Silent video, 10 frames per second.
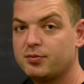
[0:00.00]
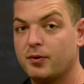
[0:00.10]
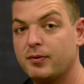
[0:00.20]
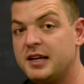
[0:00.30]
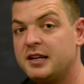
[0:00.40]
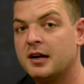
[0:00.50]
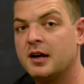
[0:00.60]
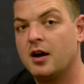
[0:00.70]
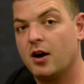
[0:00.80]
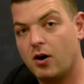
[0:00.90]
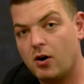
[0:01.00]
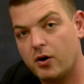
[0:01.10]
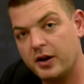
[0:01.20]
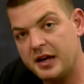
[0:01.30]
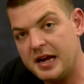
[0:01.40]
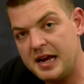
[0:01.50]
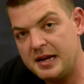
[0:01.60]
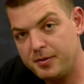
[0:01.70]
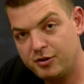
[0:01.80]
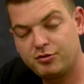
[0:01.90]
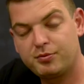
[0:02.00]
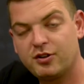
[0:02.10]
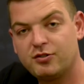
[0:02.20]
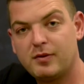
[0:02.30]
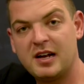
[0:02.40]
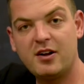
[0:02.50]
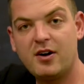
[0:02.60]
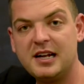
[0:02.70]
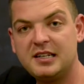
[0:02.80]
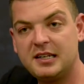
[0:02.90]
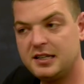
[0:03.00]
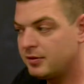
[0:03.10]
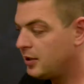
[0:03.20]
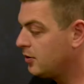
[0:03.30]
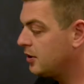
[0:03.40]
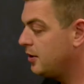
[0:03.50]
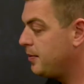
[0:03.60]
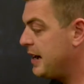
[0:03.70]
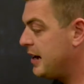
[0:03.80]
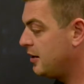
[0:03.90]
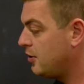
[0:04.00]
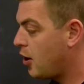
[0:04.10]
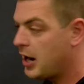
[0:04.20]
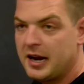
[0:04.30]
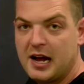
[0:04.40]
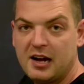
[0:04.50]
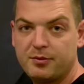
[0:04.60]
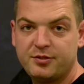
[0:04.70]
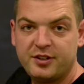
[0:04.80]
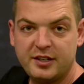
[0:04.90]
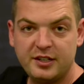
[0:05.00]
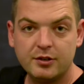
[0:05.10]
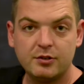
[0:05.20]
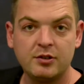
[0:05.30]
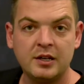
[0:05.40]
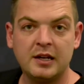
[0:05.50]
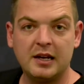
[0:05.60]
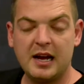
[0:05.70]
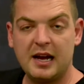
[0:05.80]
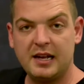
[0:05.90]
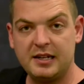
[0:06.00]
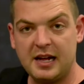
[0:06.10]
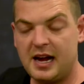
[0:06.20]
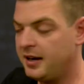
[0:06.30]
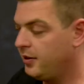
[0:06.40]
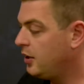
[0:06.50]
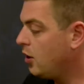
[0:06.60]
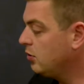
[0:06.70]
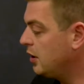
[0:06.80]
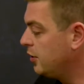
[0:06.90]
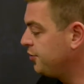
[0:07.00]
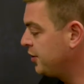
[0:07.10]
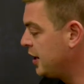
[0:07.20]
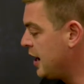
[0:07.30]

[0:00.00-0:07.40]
per week on a purchase price of $190, we're looking at about a 9.5% yield in the heart of the Gold Coast.